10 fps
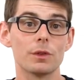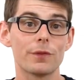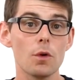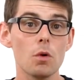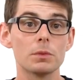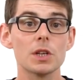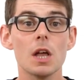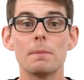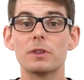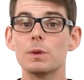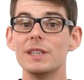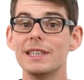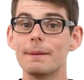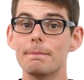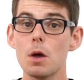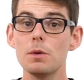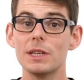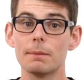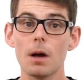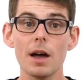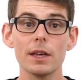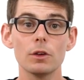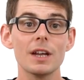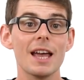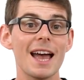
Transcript: formed between the ammonium ion